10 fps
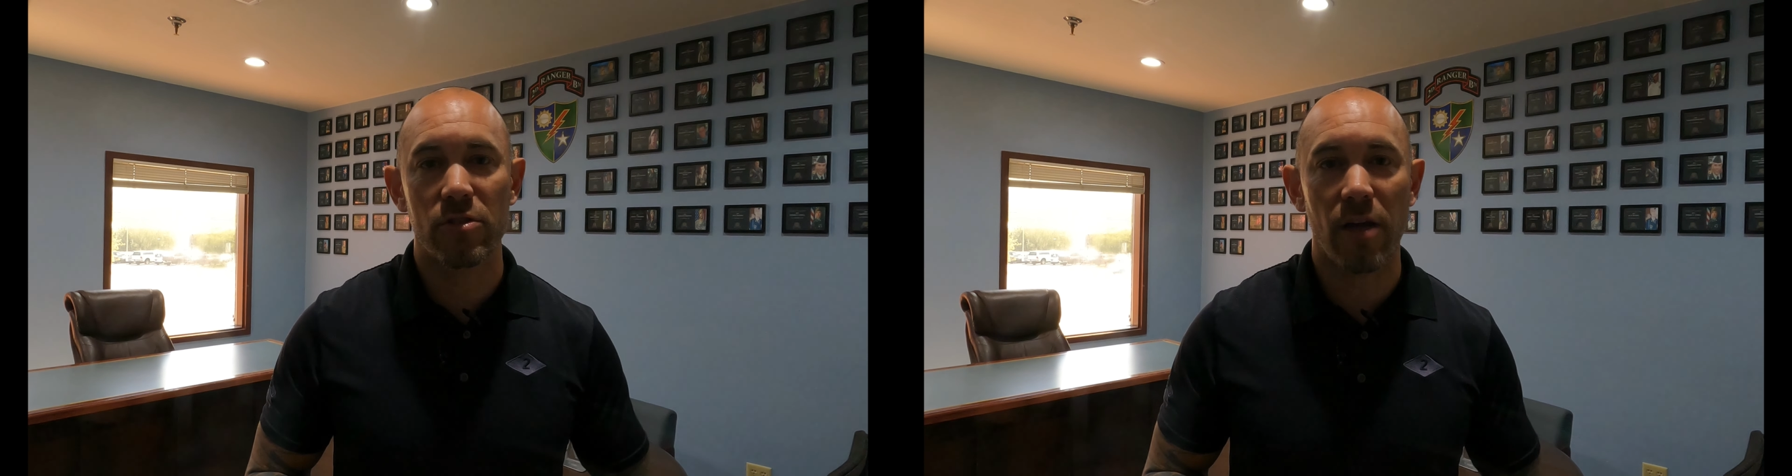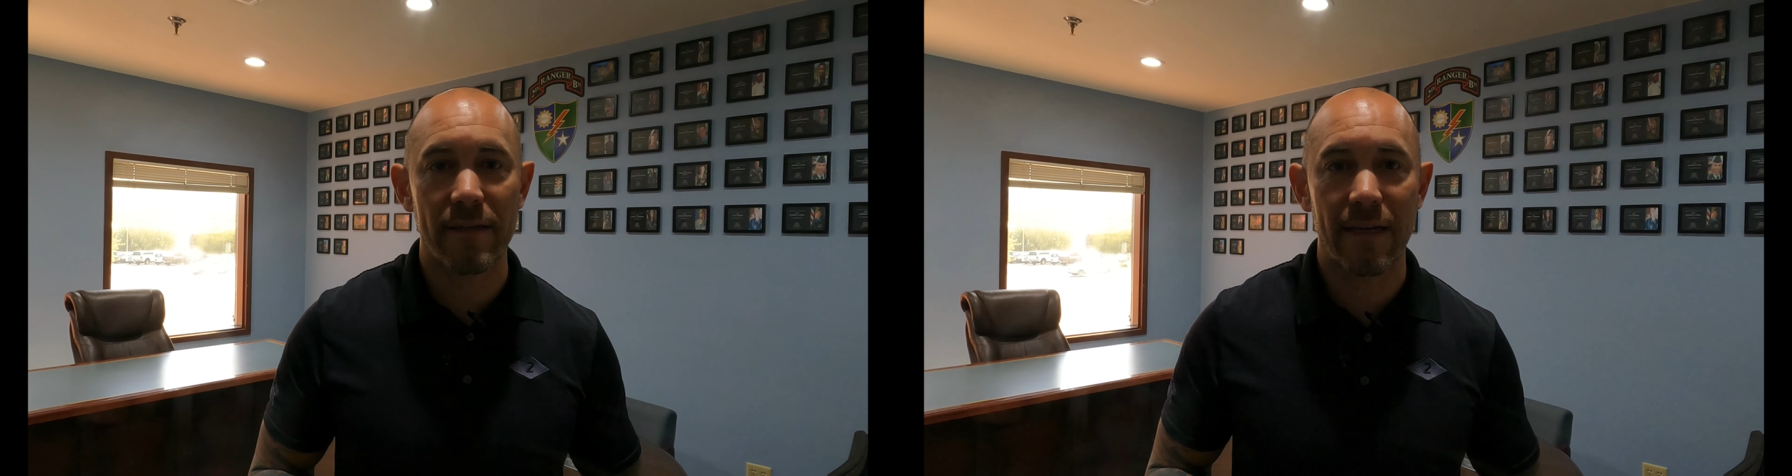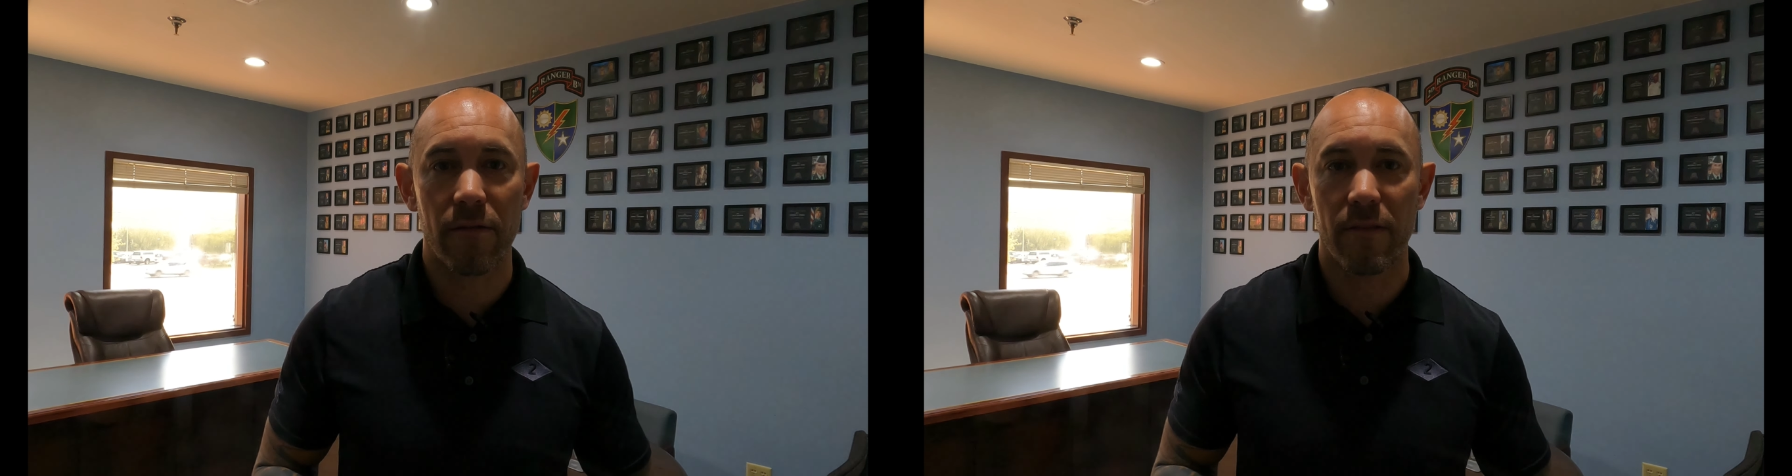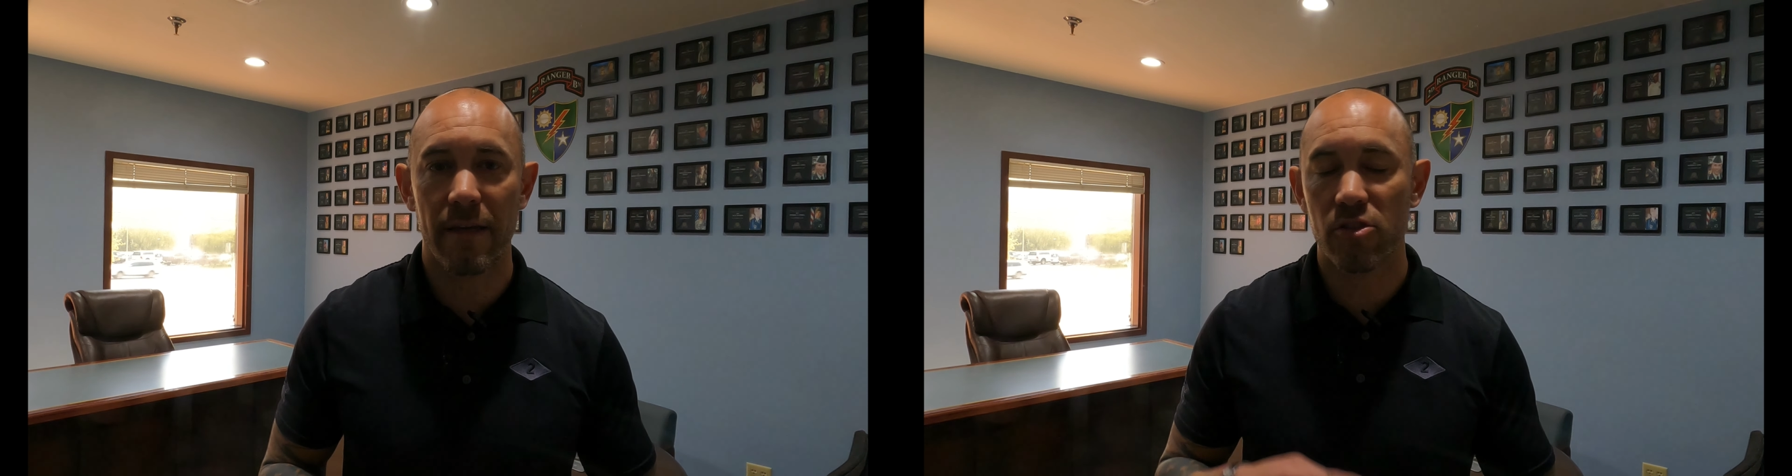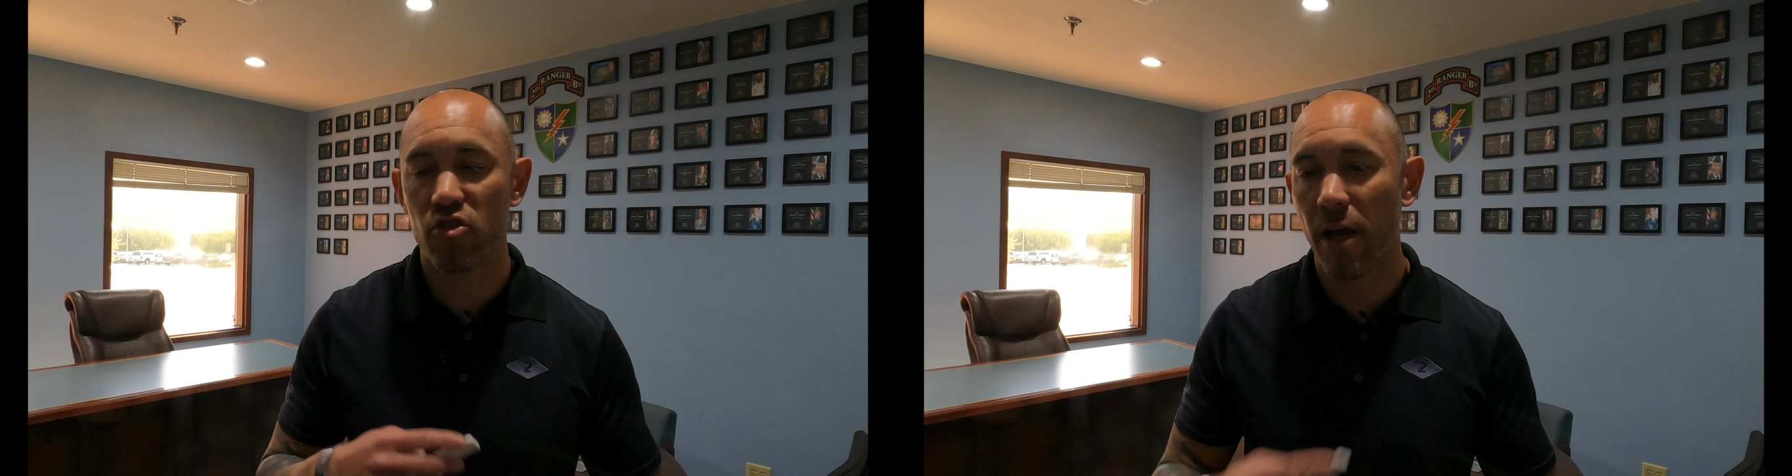jot down
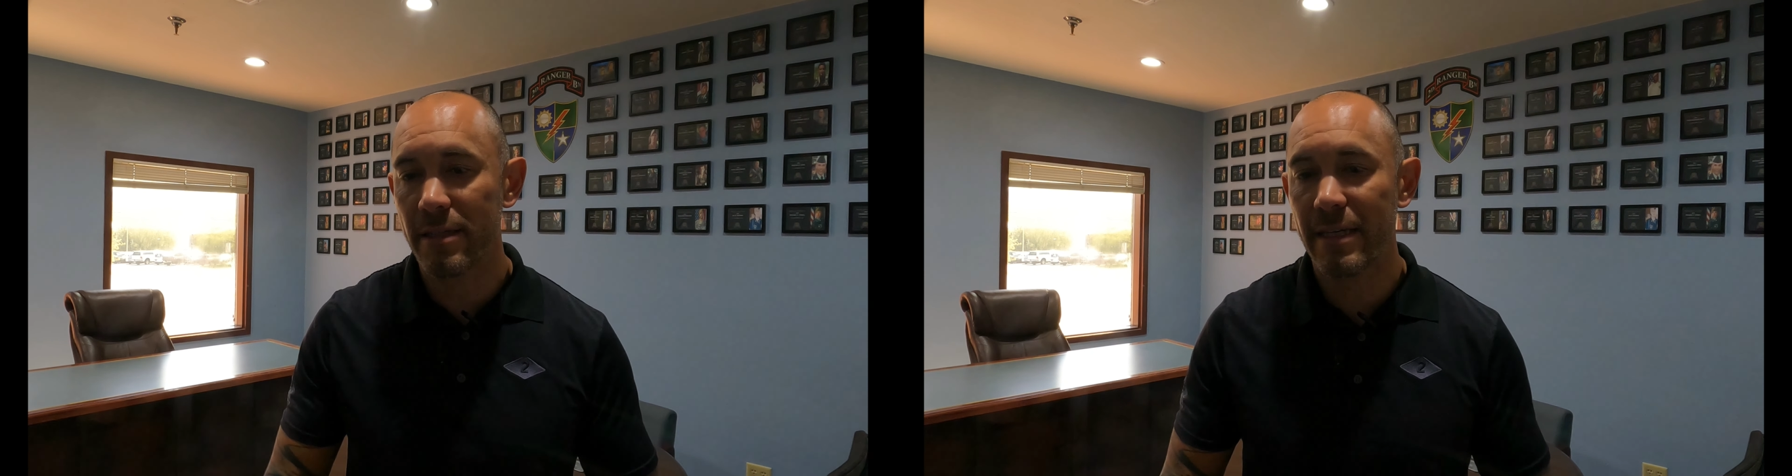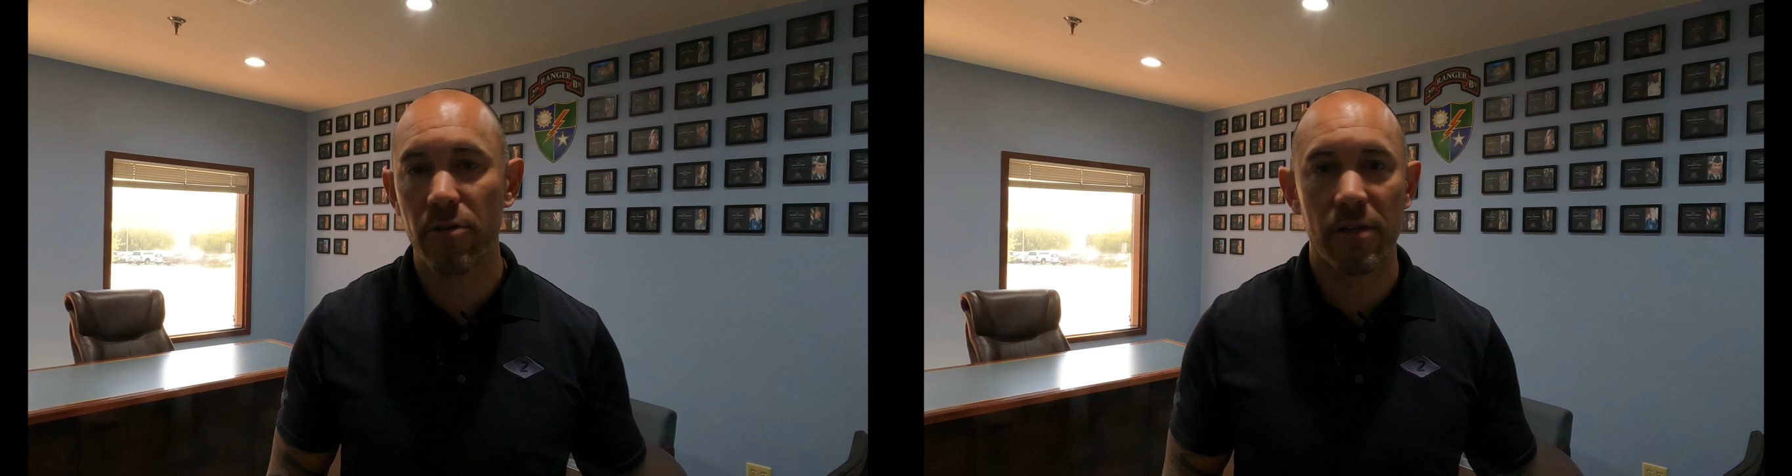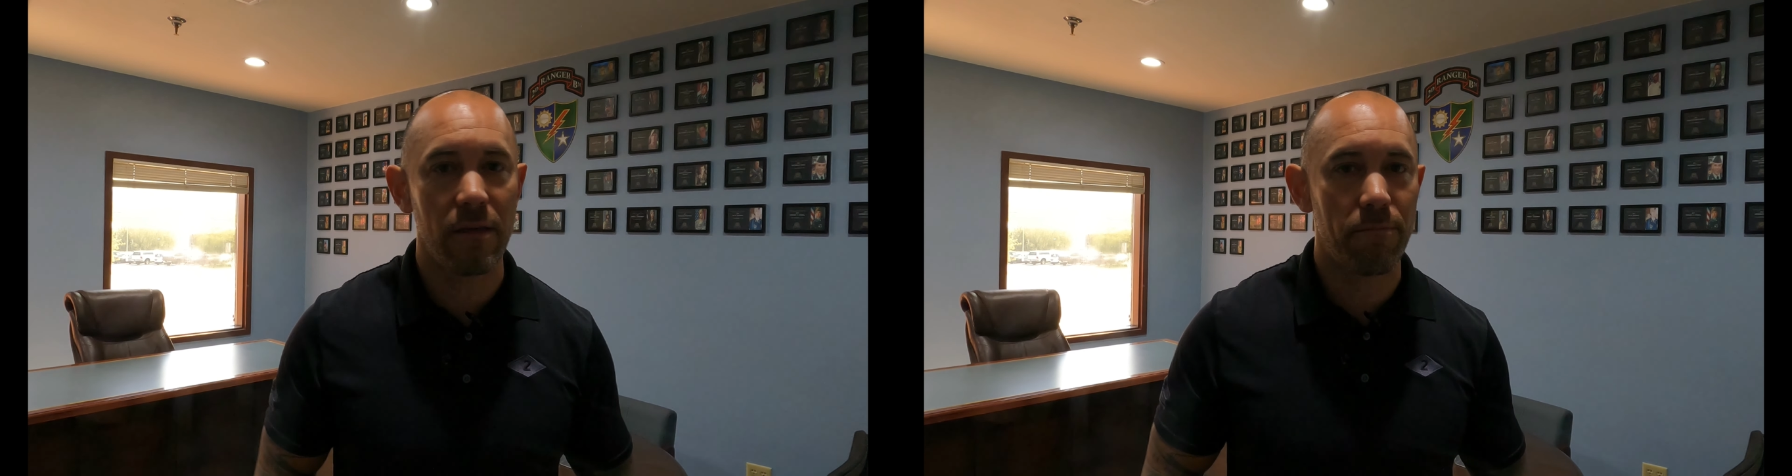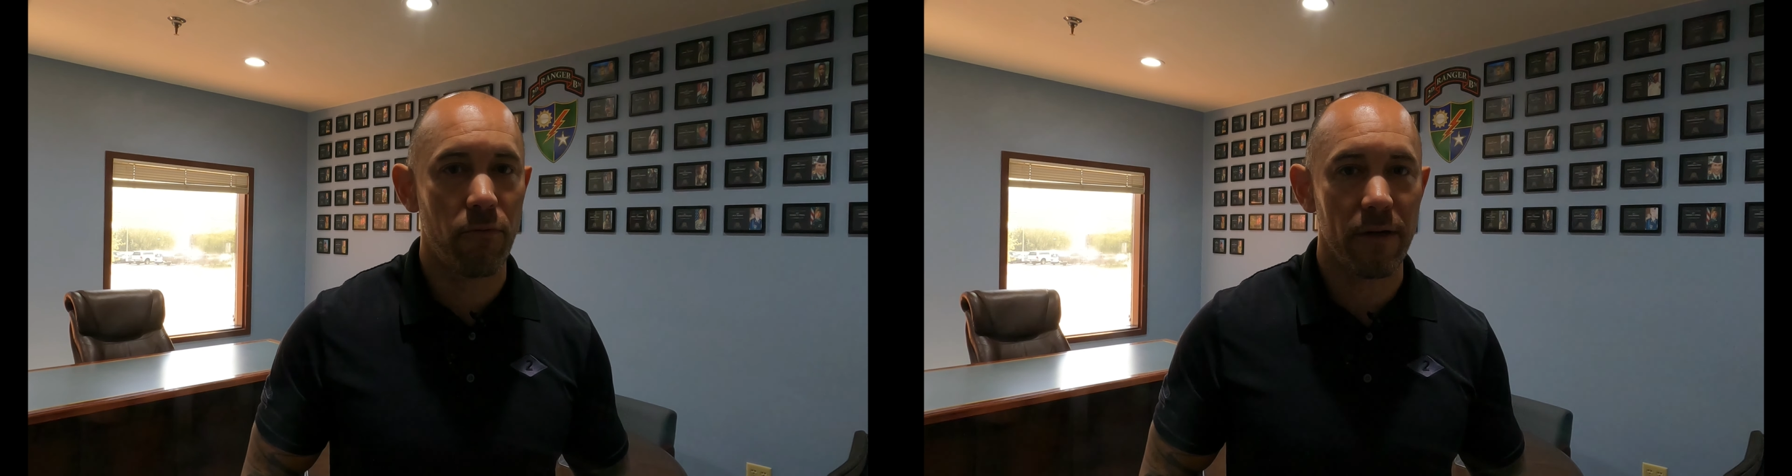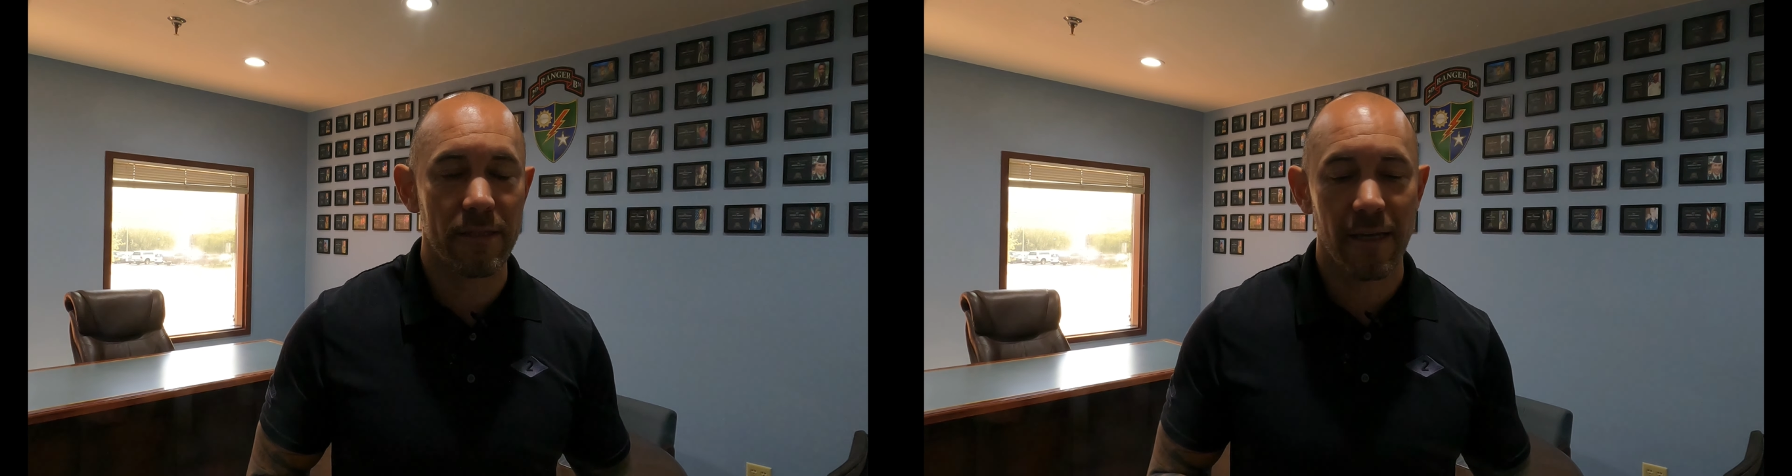things, jot down key
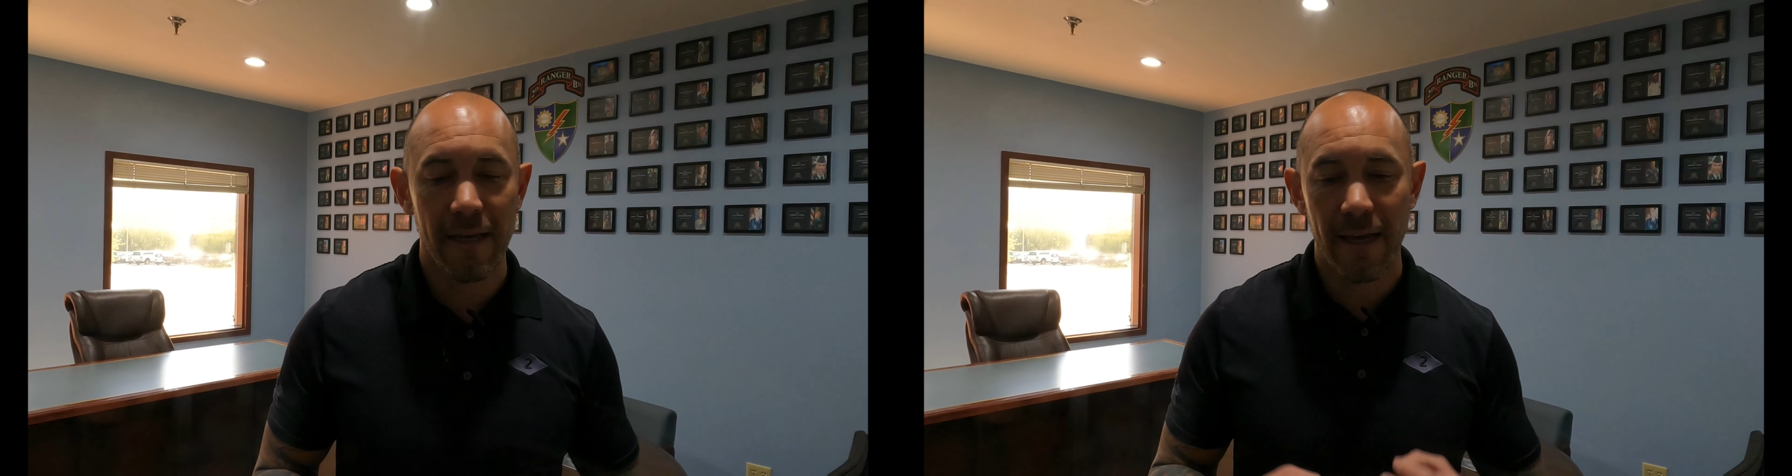points.